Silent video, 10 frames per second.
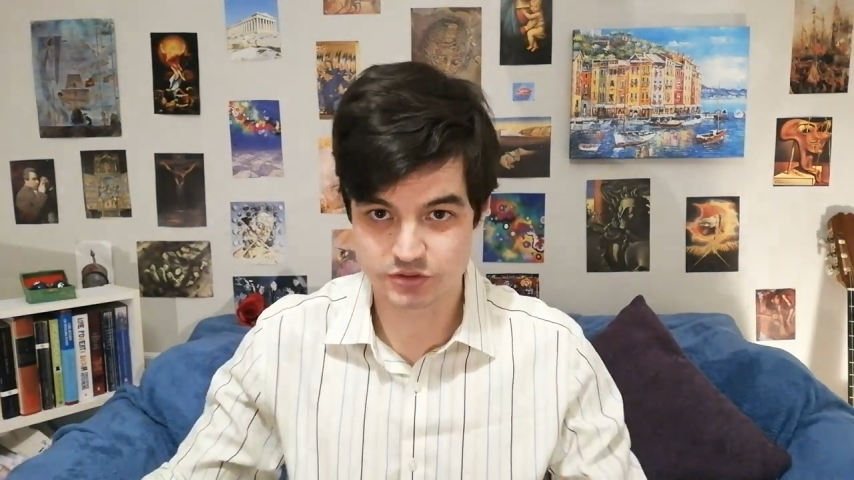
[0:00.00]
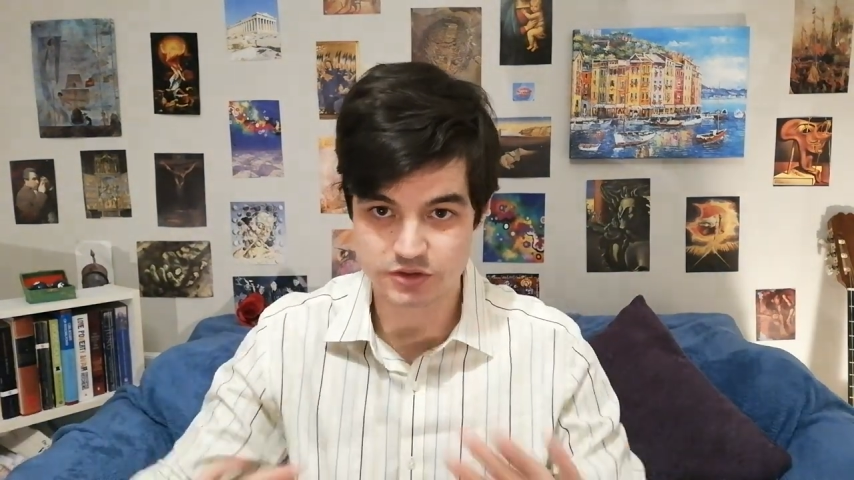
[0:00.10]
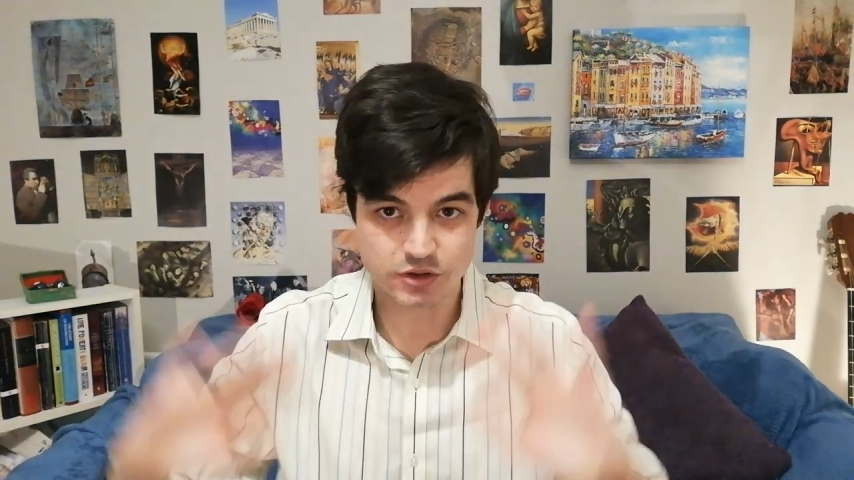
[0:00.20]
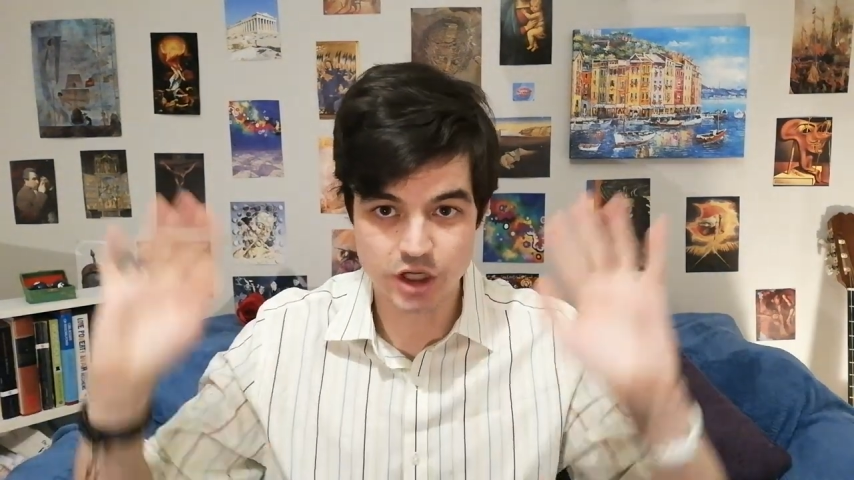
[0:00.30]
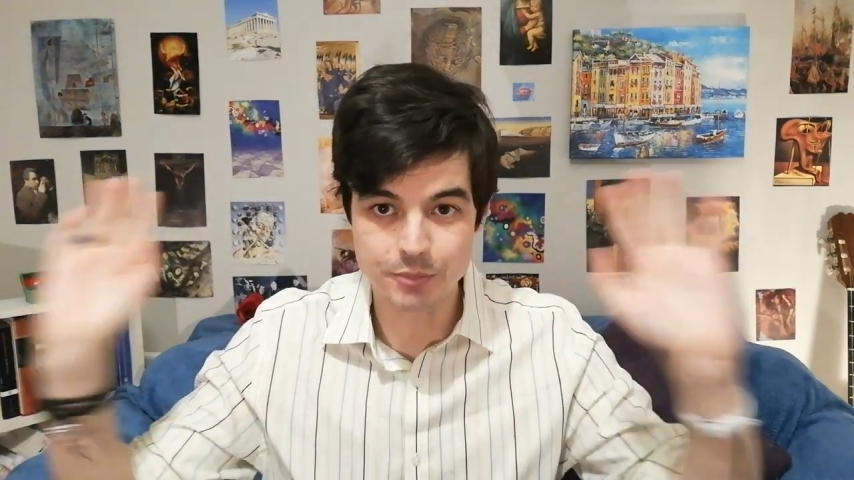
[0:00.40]

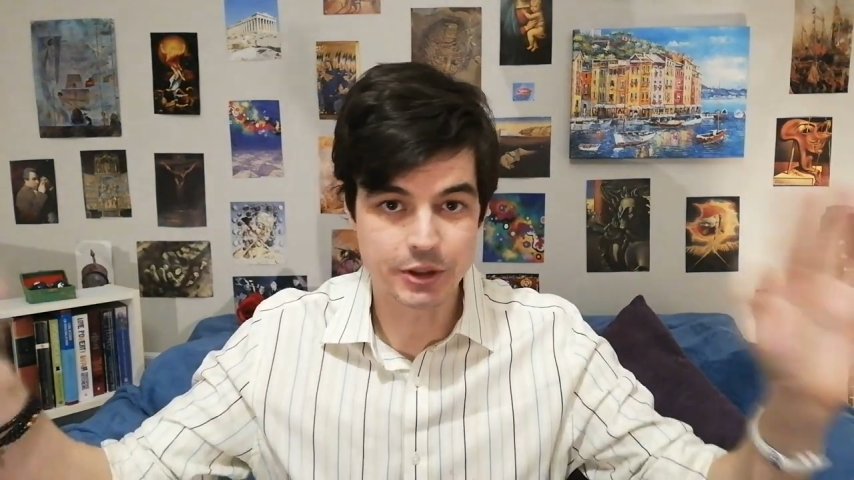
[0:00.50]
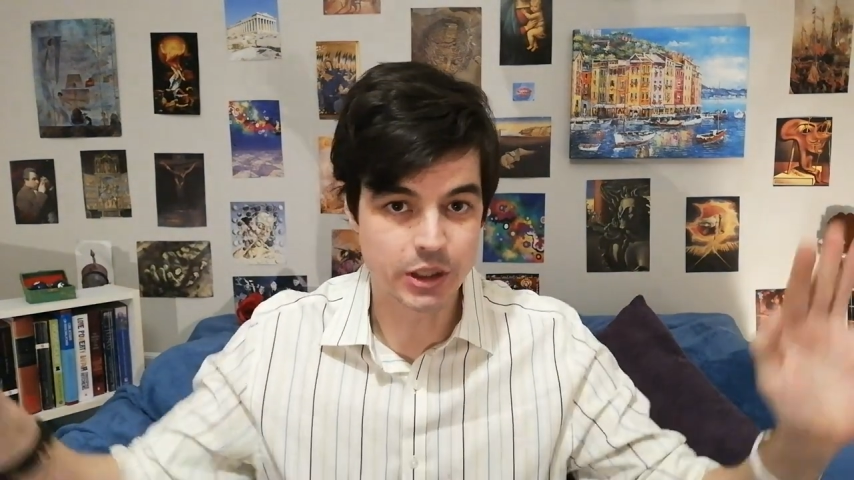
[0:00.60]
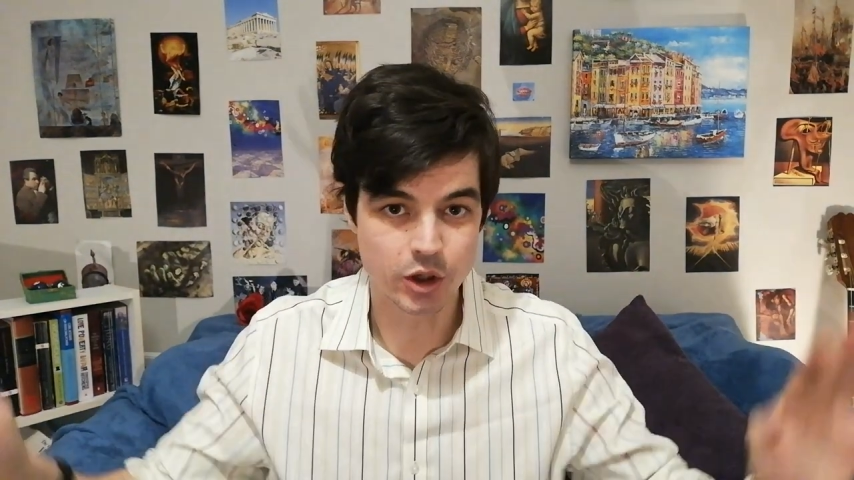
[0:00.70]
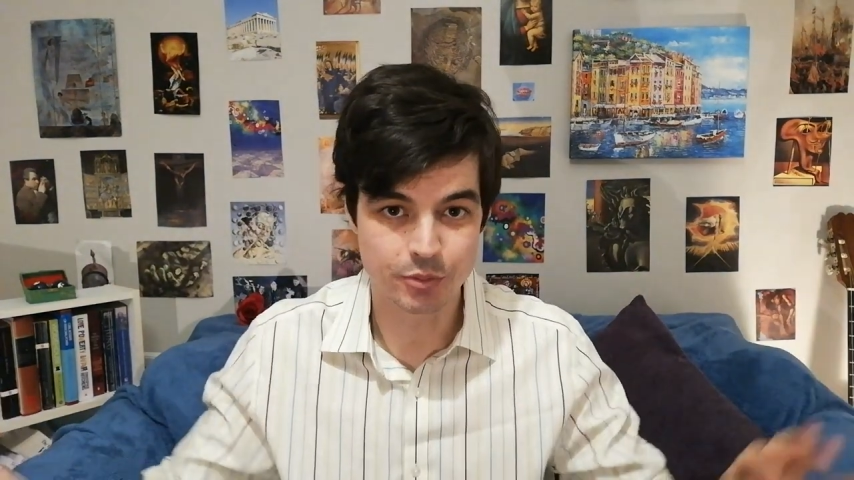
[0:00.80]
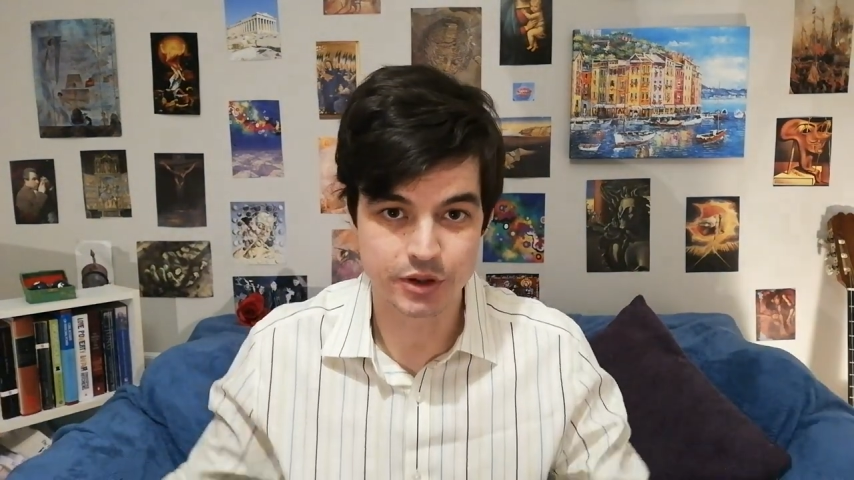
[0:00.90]
just look up a
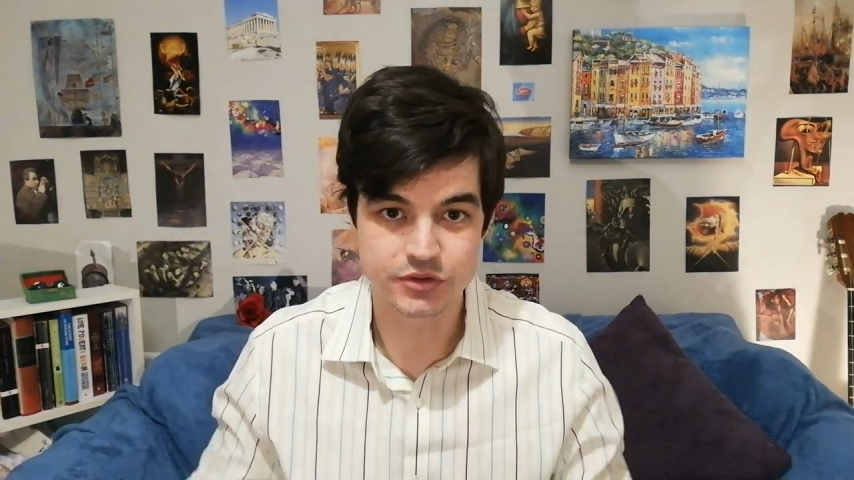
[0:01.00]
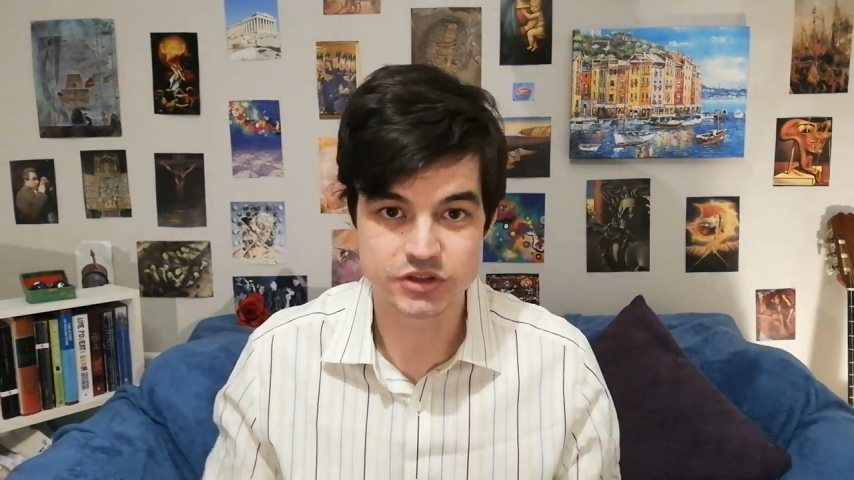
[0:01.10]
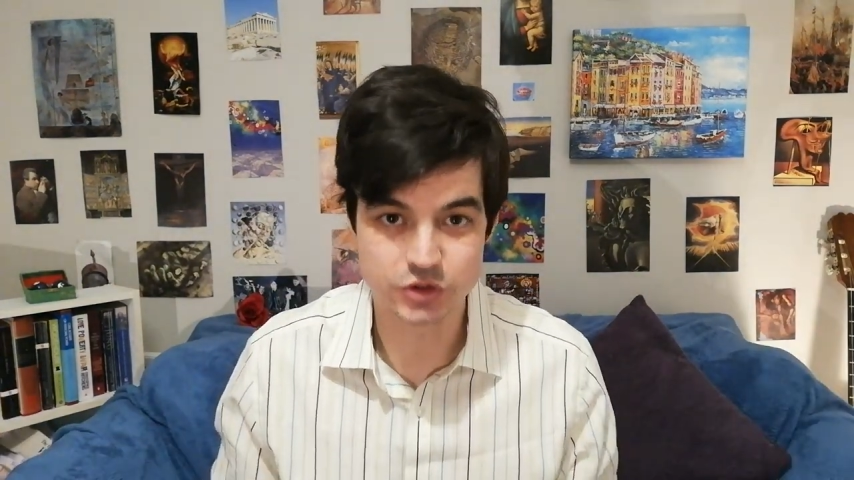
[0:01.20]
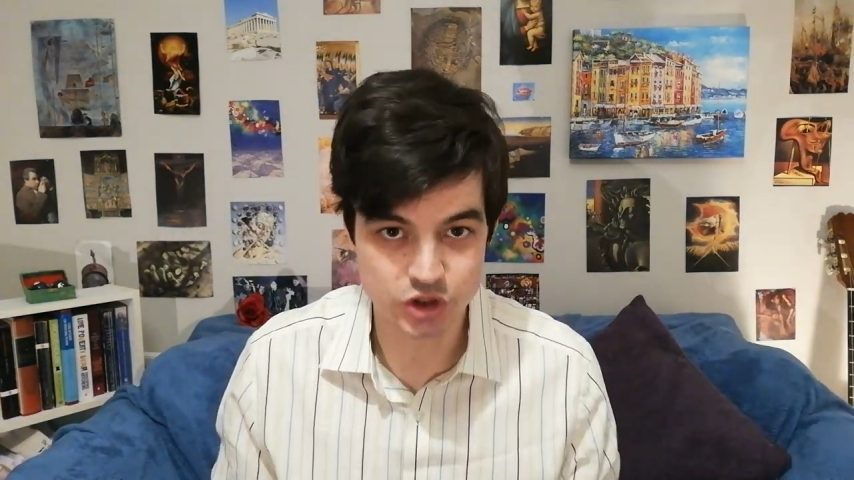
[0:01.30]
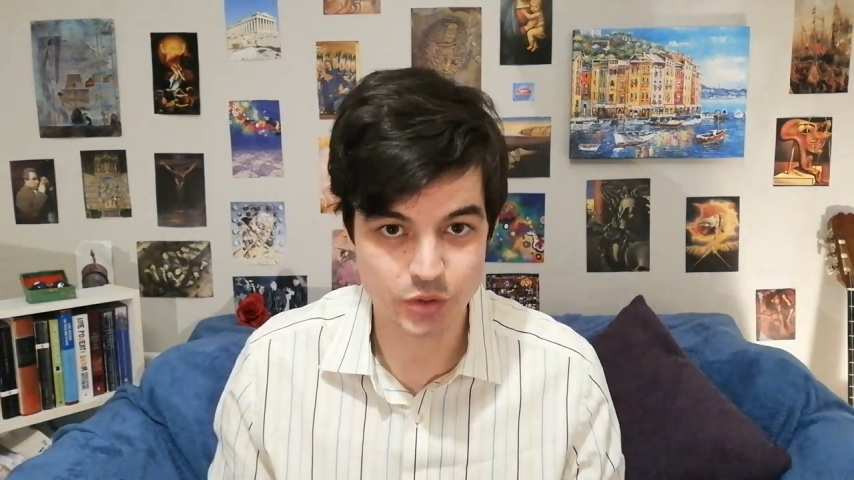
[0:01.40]
yoga pose
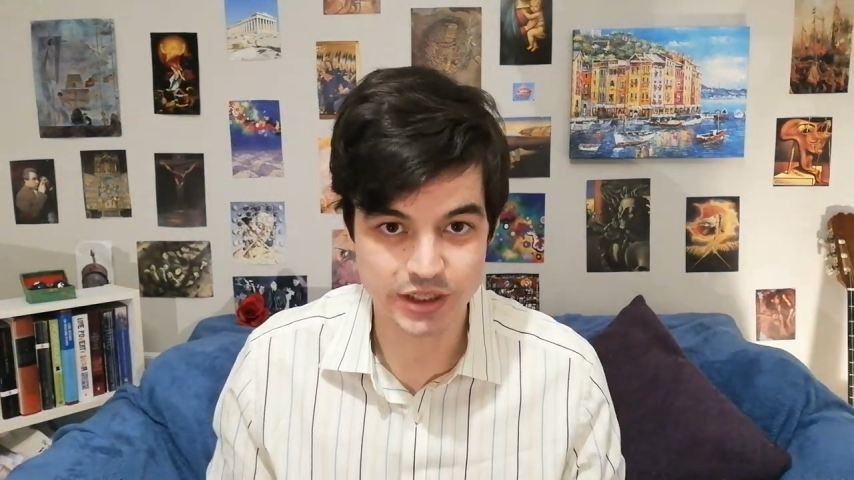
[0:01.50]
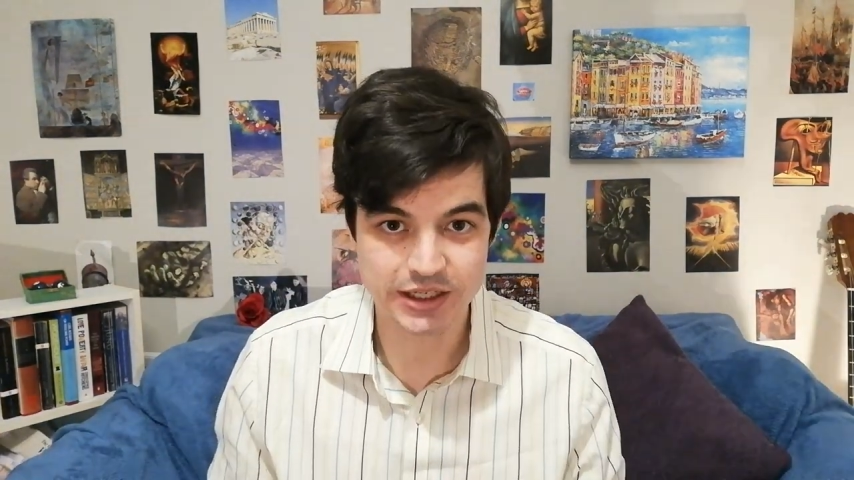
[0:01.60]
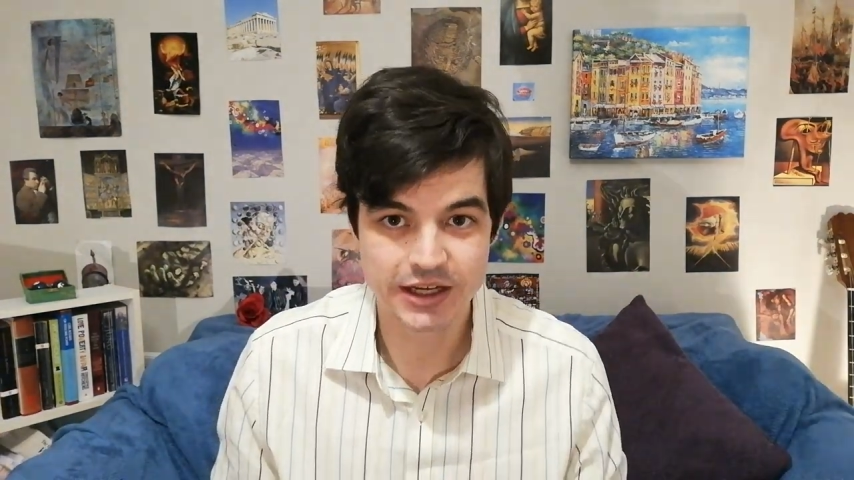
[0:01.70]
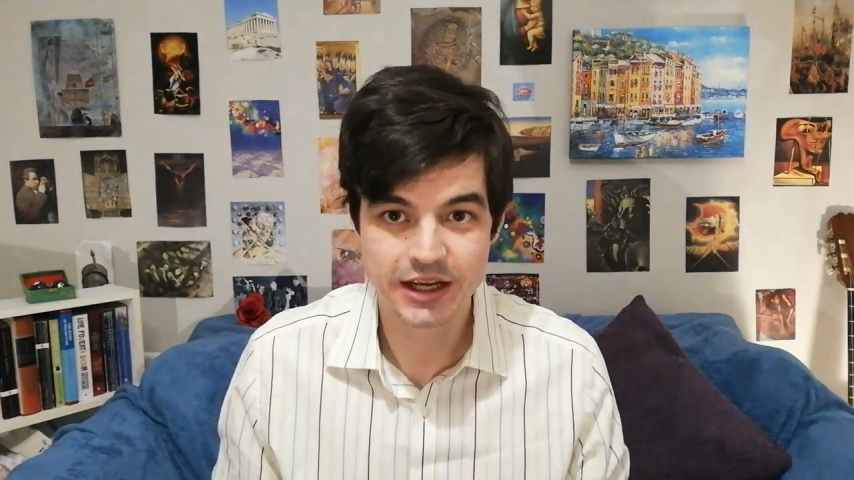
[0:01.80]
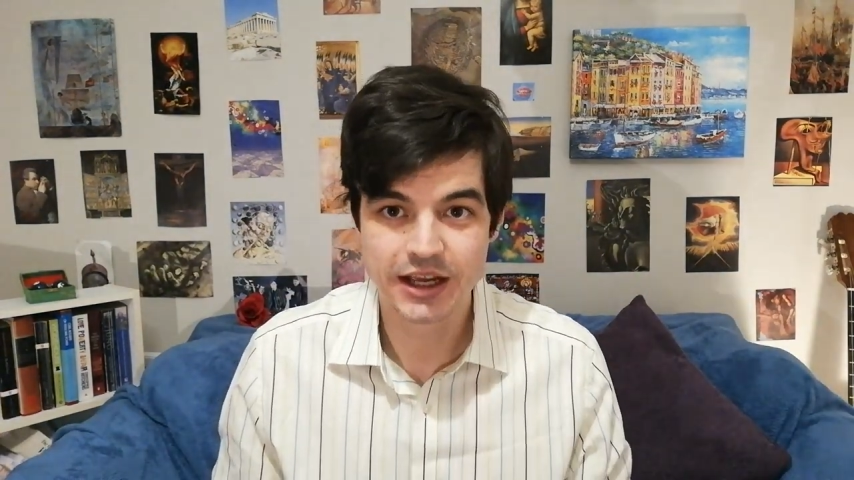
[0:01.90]
and you do it